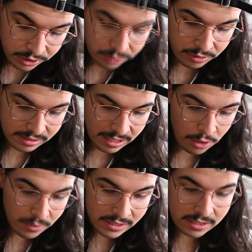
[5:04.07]
too because I
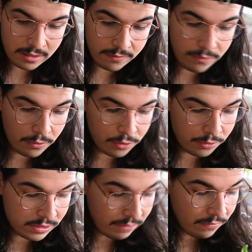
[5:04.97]
always see the
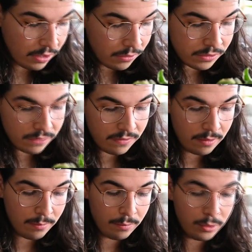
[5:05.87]
photos and videos of
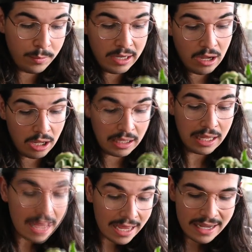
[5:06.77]
them blooming
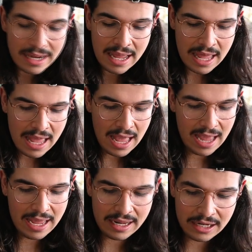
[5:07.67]
online,
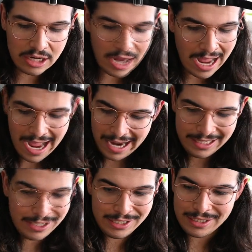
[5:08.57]
and
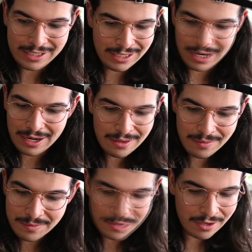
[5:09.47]
none of them
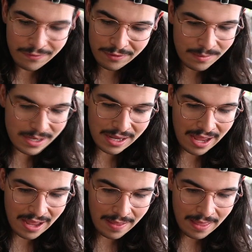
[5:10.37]
have done it for me
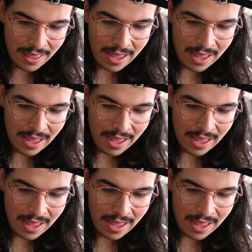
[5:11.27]
yet.